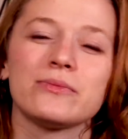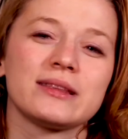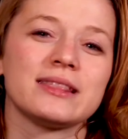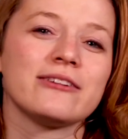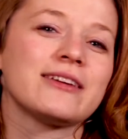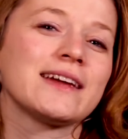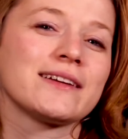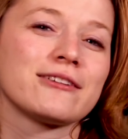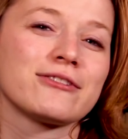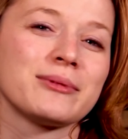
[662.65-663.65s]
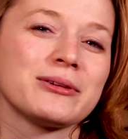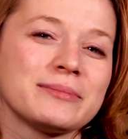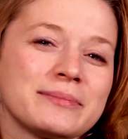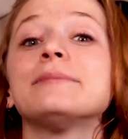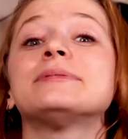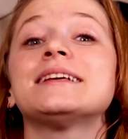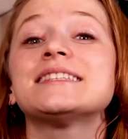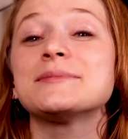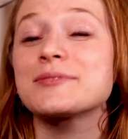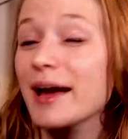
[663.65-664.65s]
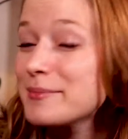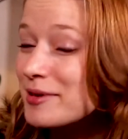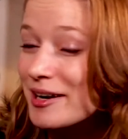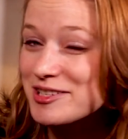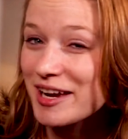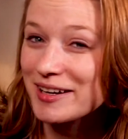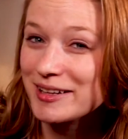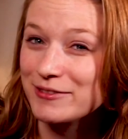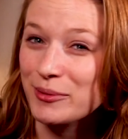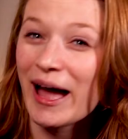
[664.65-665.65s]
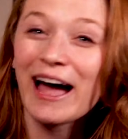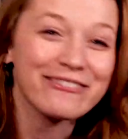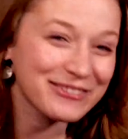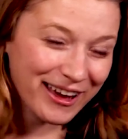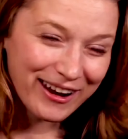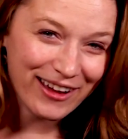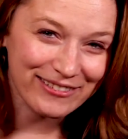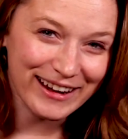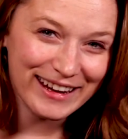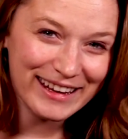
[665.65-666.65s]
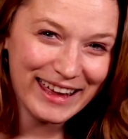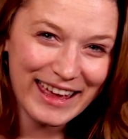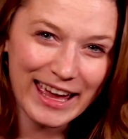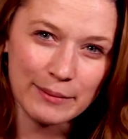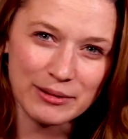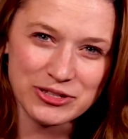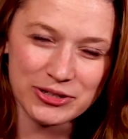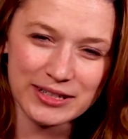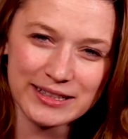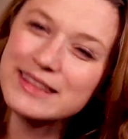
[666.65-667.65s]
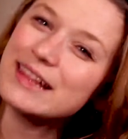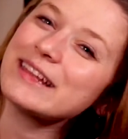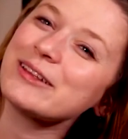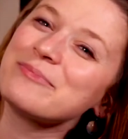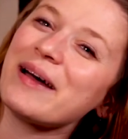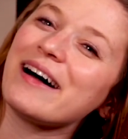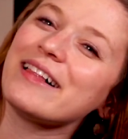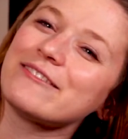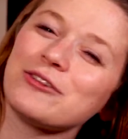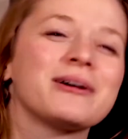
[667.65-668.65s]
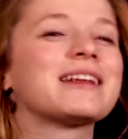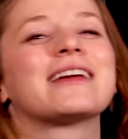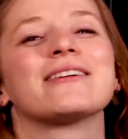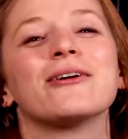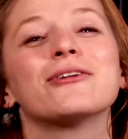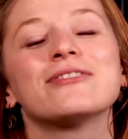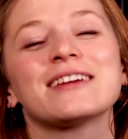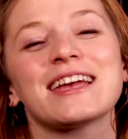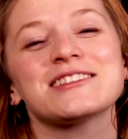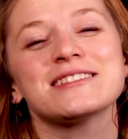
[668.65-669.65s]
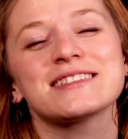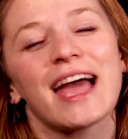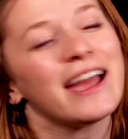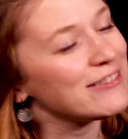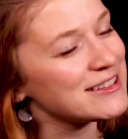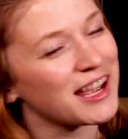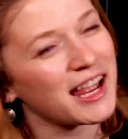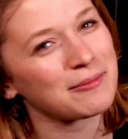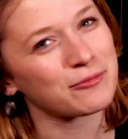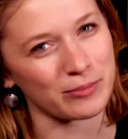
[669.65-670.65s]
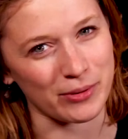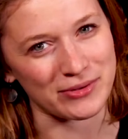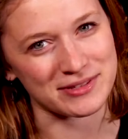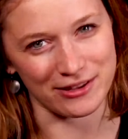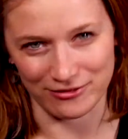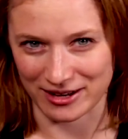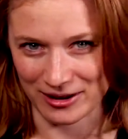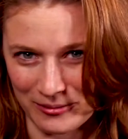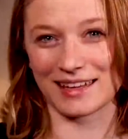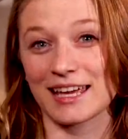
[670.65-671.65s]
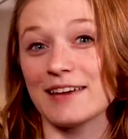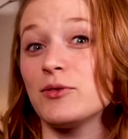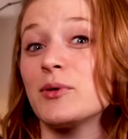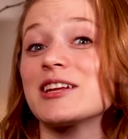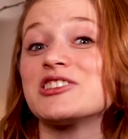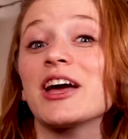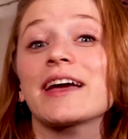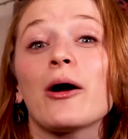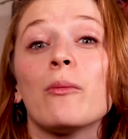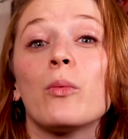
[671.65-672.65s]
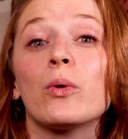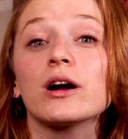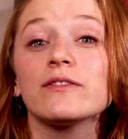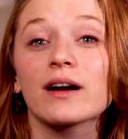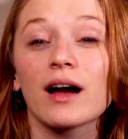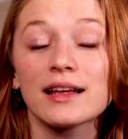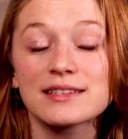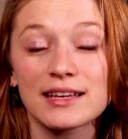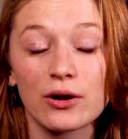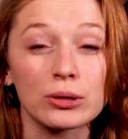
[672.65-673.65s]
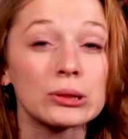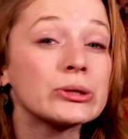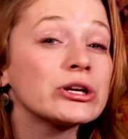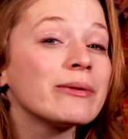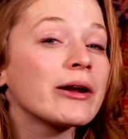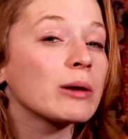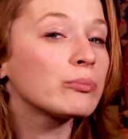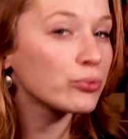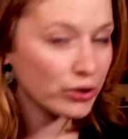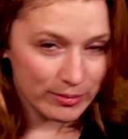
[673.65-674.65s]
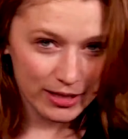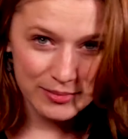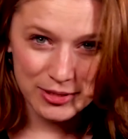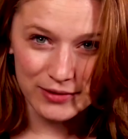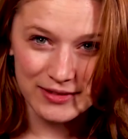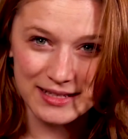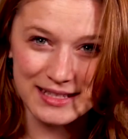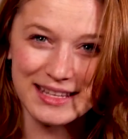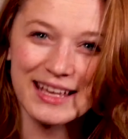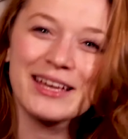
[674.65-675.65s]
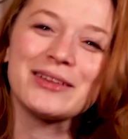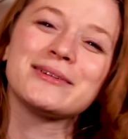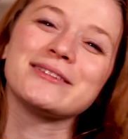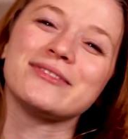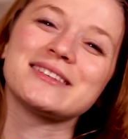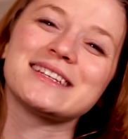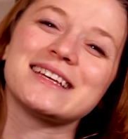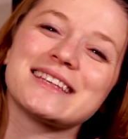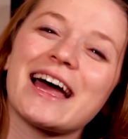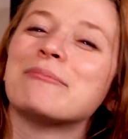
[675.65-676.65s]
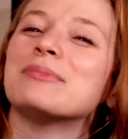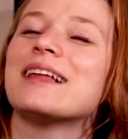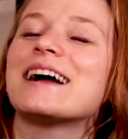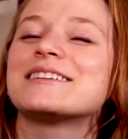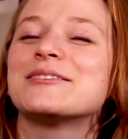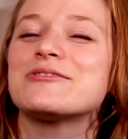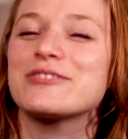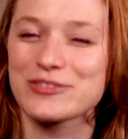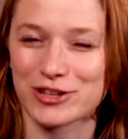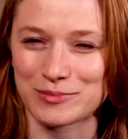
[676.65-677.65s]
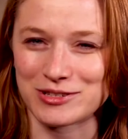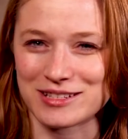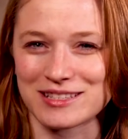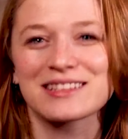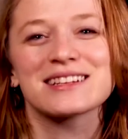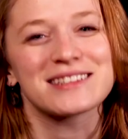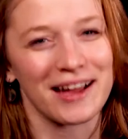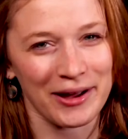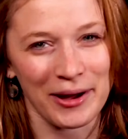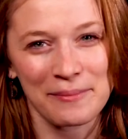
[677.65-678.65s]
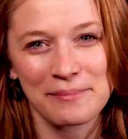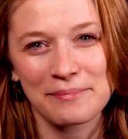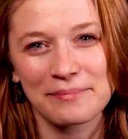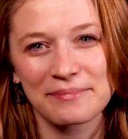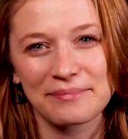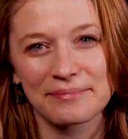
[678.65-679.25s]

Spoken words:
We love hearing from you. And please subscribe to our channel if you have not already, and be sure to click the little bell if you want to hear notifications every time we post a video. If you want to check out more of our content or learn about our premium services, you can visit us at blacknotetranscriptions.com.